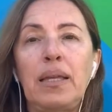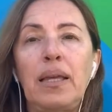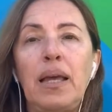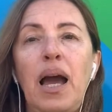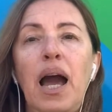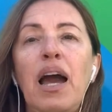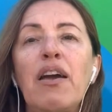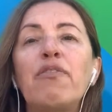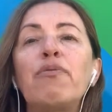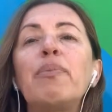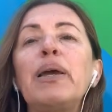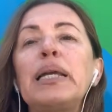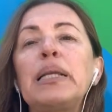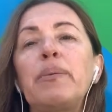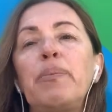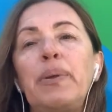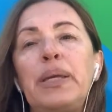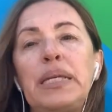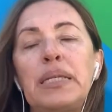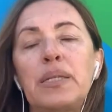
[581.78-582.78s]
I've made
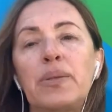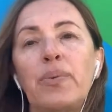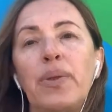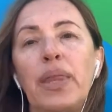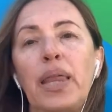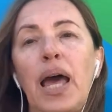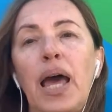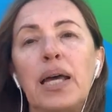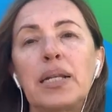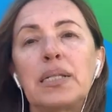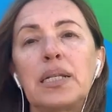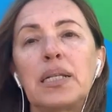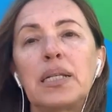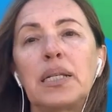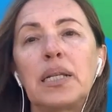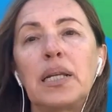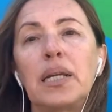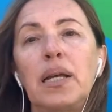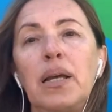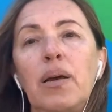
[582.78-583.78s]
peace with that.
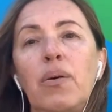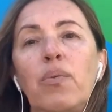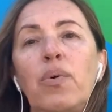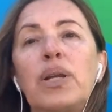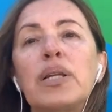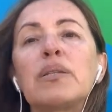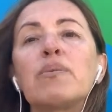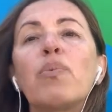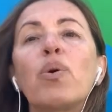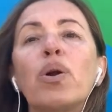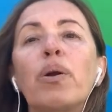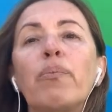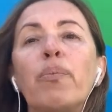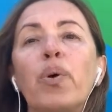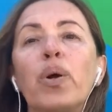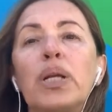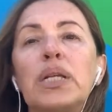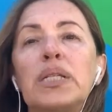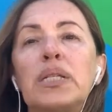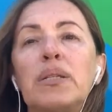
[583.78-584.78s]
What is more
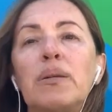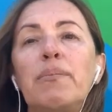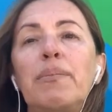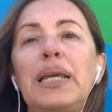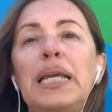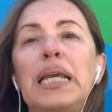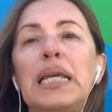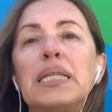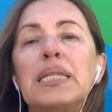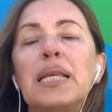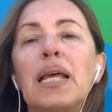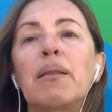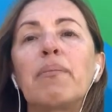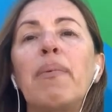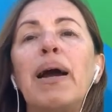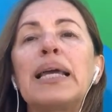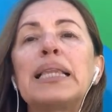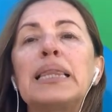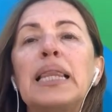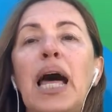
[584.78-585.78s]
important to me is that
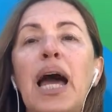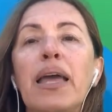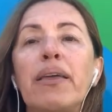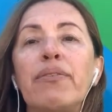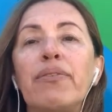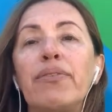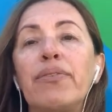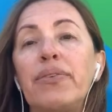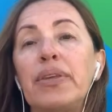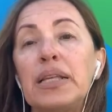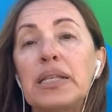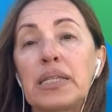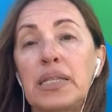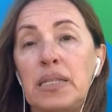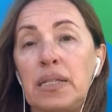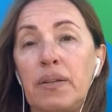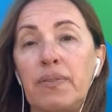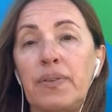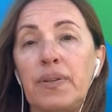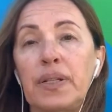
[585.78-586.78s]
my life feels
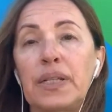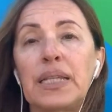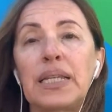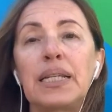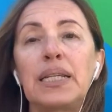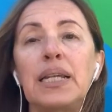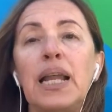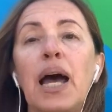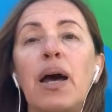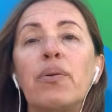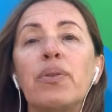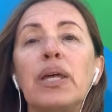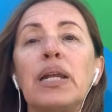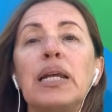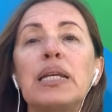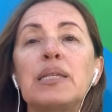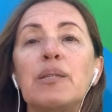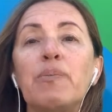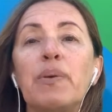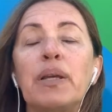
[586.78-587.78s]
differently now that
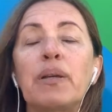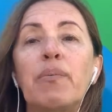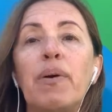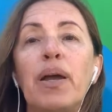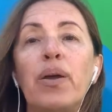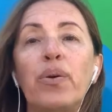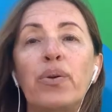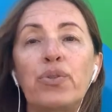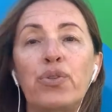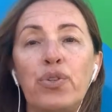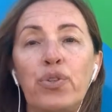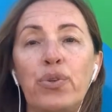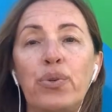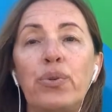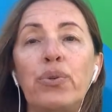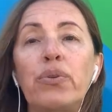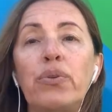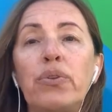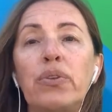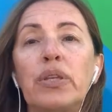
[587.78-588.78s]
I speak my own
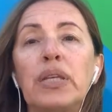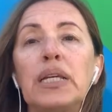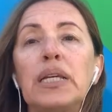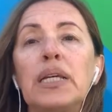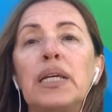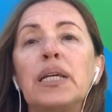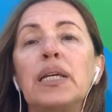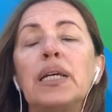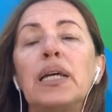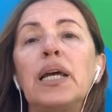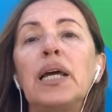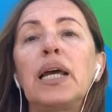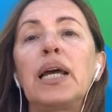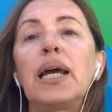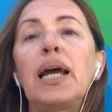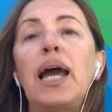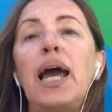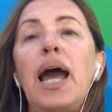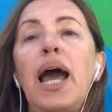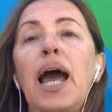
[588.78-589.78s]
truth,
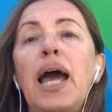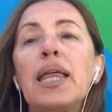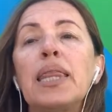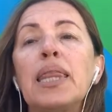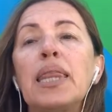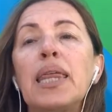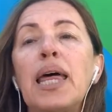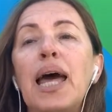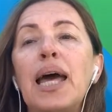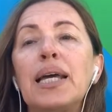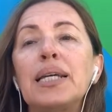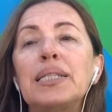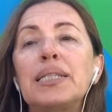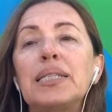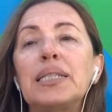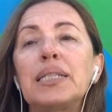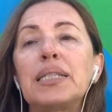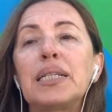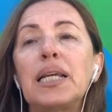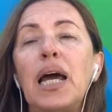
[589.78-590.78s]
and that
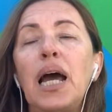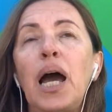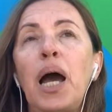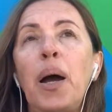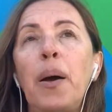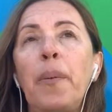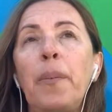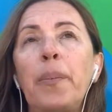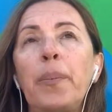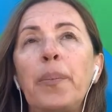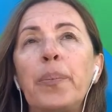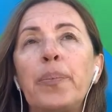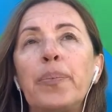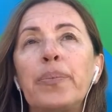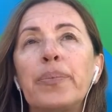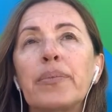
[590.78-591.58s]
um,